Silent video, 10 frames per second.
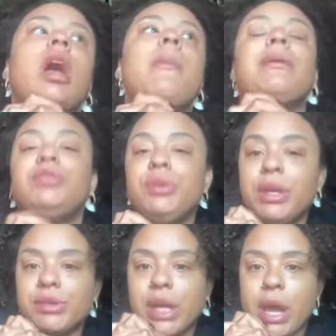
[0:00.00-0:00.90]
about two
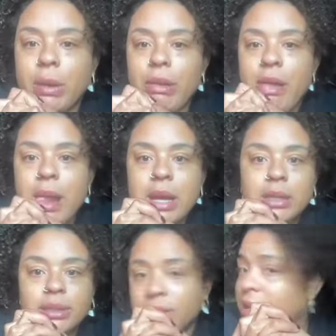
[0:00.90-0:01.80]
years ago
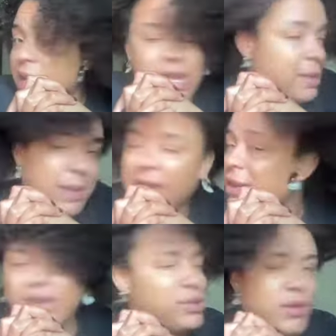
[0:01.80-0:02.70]
and my
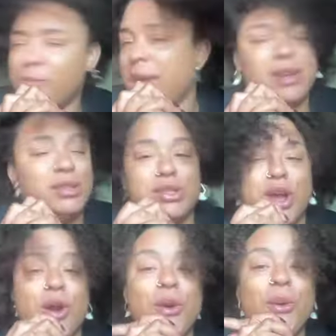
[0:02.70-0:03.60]
hair has grown back
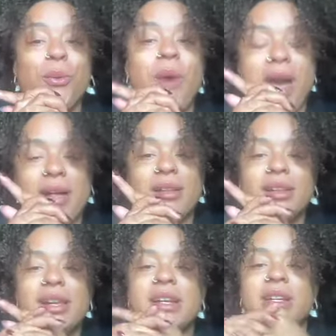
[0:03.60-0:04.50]
so
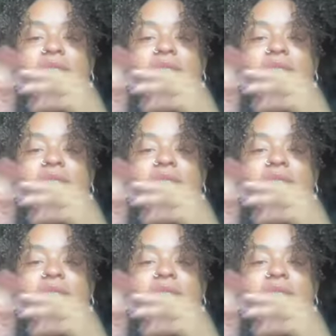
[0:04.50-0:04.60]
well